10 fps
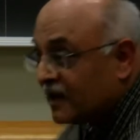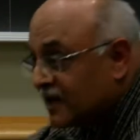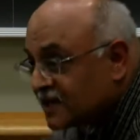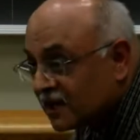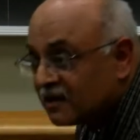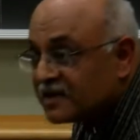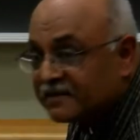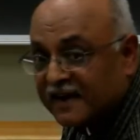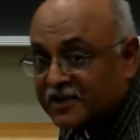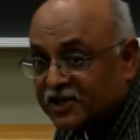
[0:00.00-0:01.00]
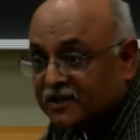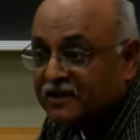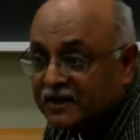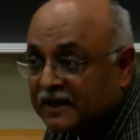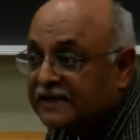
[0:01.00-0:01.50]
internal intervention,
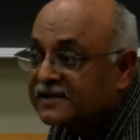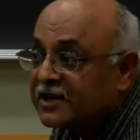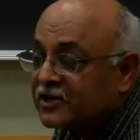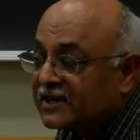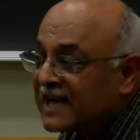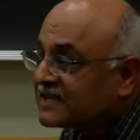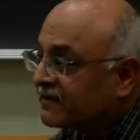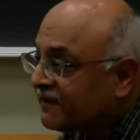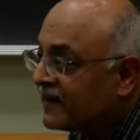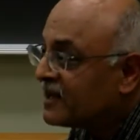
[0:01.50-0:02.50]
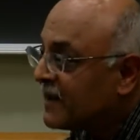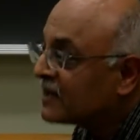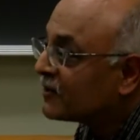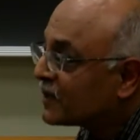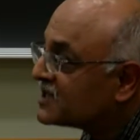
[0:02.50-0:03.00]
etc. That's the
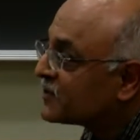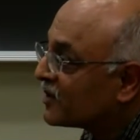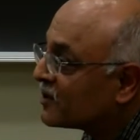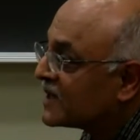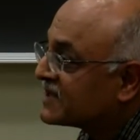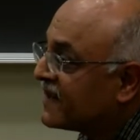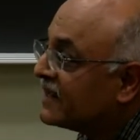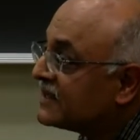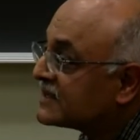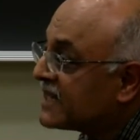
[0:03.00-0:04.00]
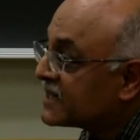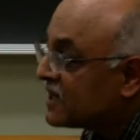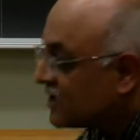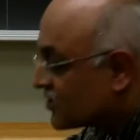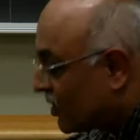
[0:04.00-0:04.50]
fundamental principle of the Westphalian state,
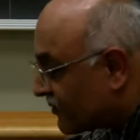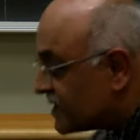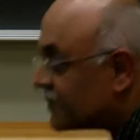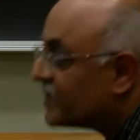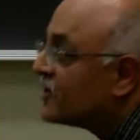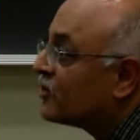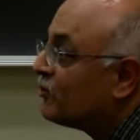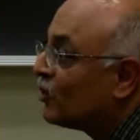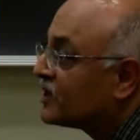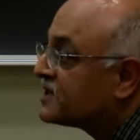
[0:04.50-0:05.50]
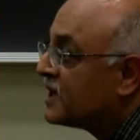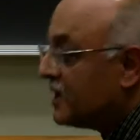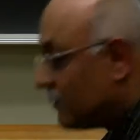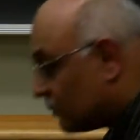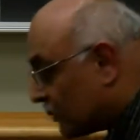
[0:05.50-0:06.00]
sovereignty within your borders,
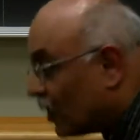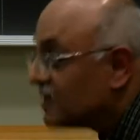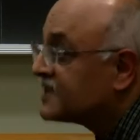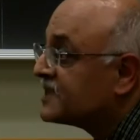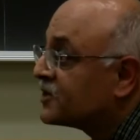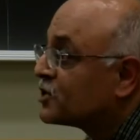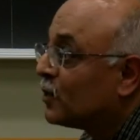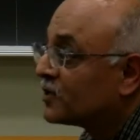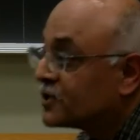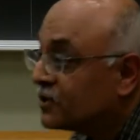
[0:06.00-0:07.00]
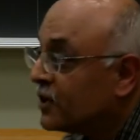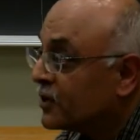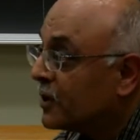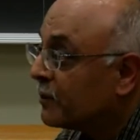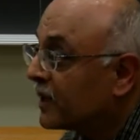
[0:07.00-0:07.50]
the policies that you want to,
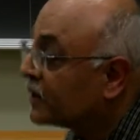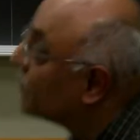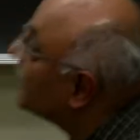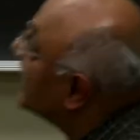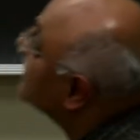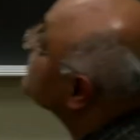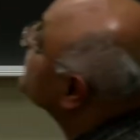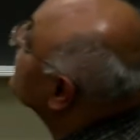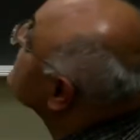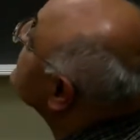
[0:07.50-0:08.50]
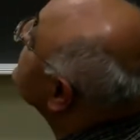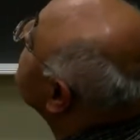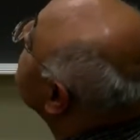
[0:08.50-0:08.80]
you, app you apply in those policies.